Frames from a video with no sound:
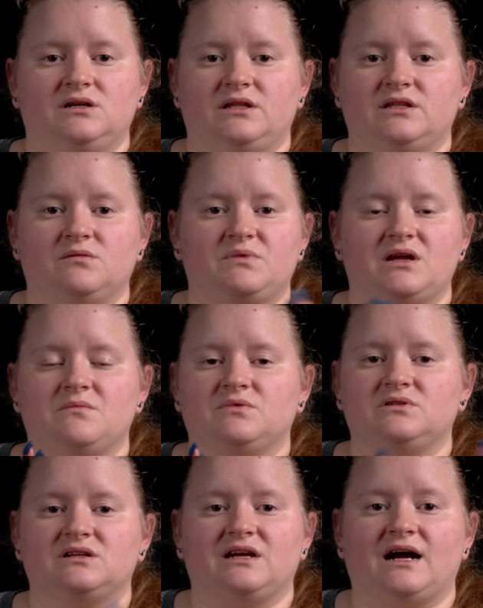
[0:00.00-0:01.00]
and they'll be
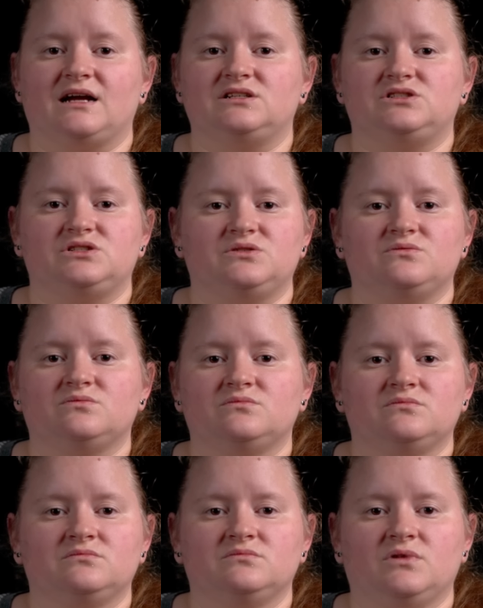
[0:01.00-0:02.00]
able to guide you
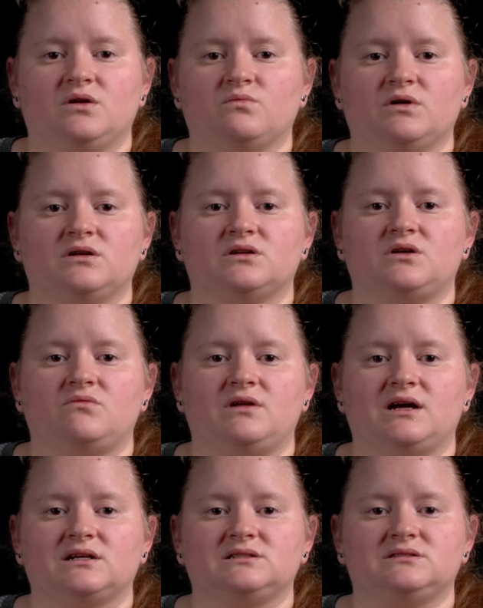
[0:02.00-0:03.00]
on where to go
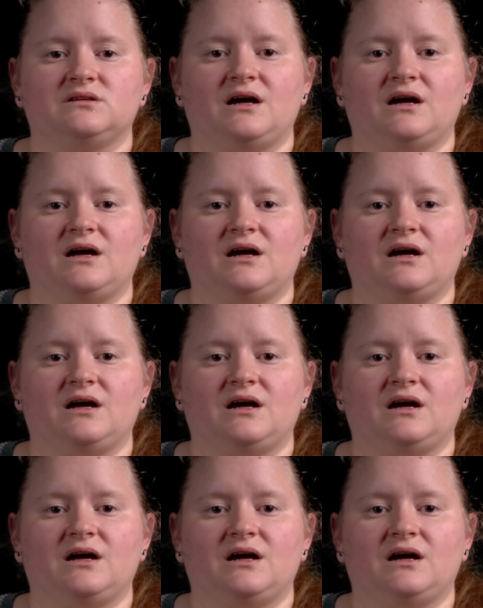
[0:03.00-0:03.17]
next,